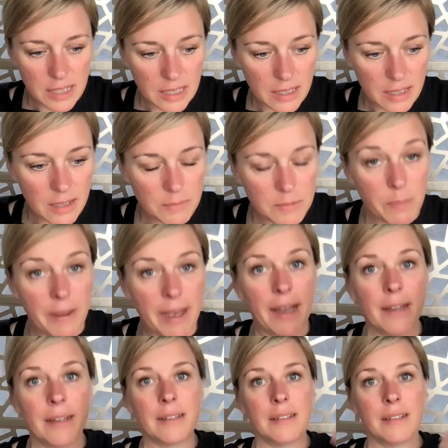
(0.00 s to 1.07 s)
like it comes
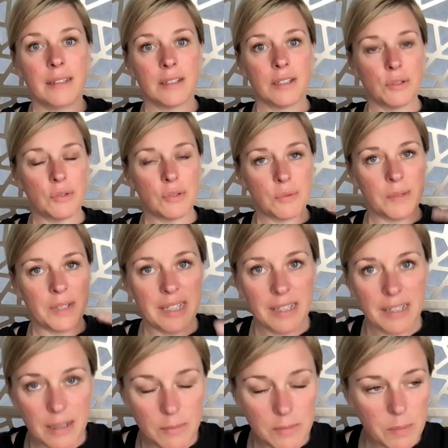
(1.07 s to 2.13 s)
back and then it goes away.
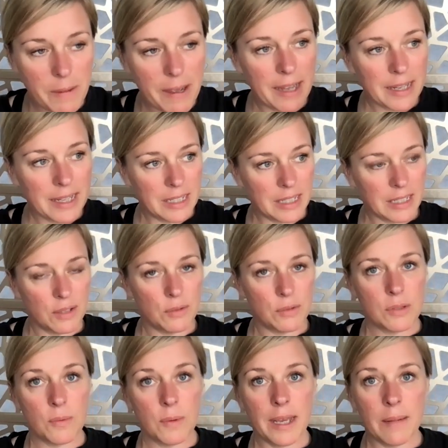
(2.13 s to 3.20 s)
It comes back and it
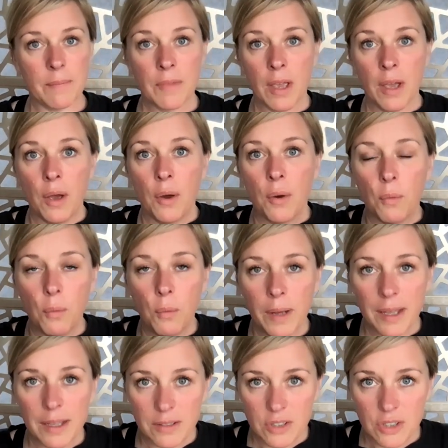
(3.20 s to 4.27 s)
goes away,
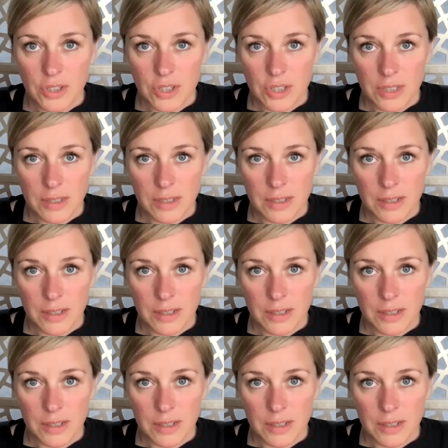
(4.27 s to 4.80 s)
which